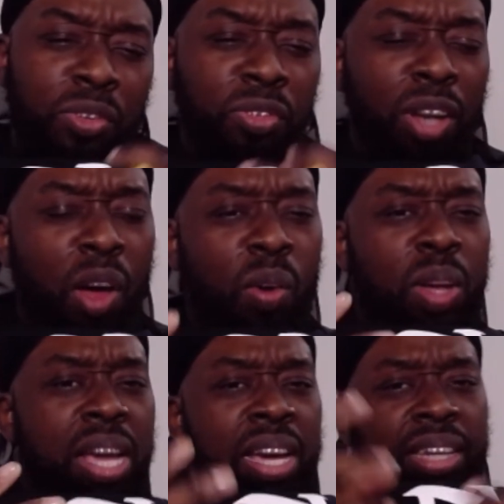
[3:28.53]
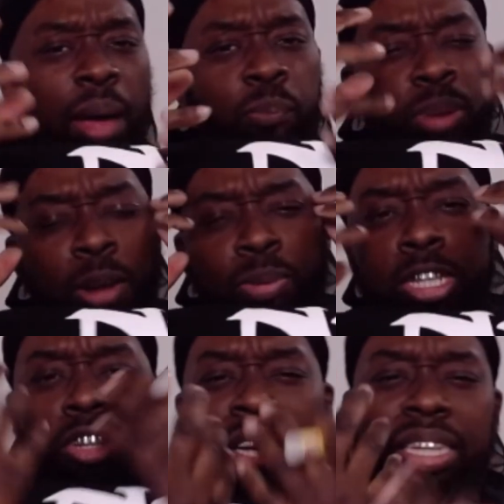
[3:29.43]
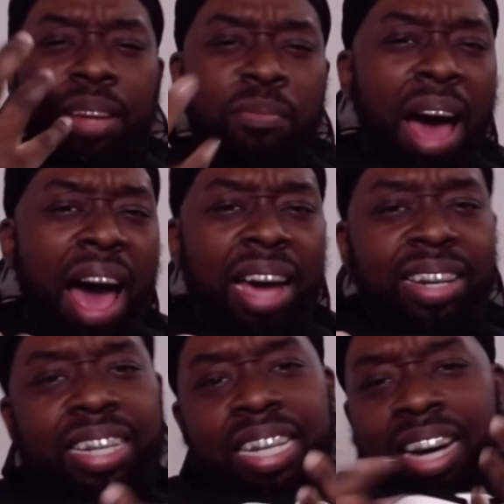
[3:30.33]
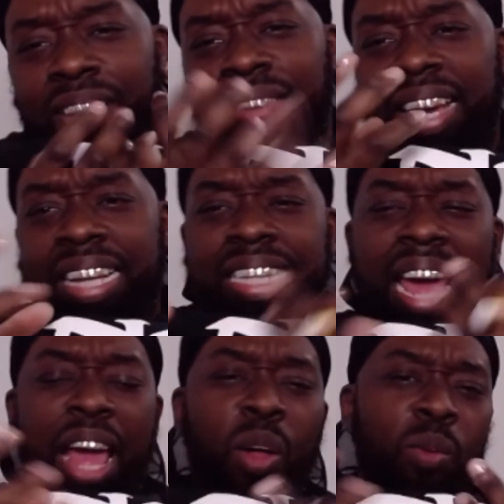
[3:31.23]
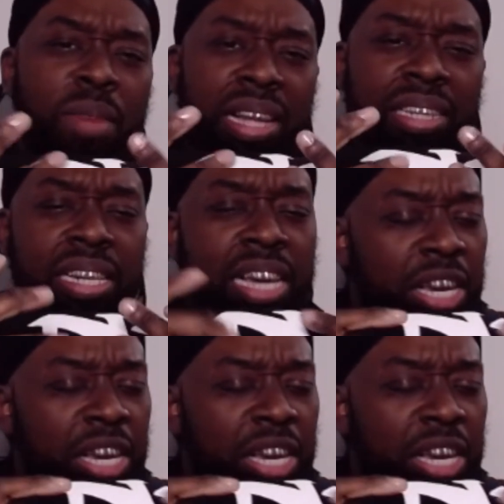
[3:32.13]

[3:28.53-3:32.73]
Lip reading: Flow that perpetrates the mind of the entanglements.